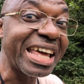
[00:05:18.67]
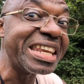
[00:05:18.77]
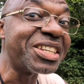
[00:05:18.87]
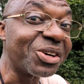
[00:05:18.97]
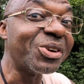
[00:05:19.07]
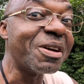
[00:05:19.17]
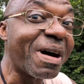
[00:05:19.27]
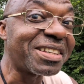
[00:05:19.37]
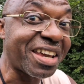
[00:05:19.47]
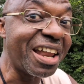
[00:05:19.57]
They need to know
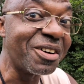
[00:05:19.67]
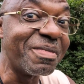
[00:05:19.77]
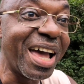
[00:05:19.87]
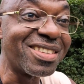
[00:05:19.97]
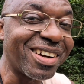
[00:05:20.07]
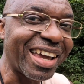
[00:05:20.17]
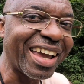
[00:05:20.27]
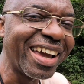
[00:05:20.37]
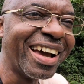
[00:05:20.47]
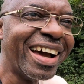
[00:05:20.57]
about telomeres,
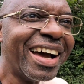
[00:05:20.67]
okay?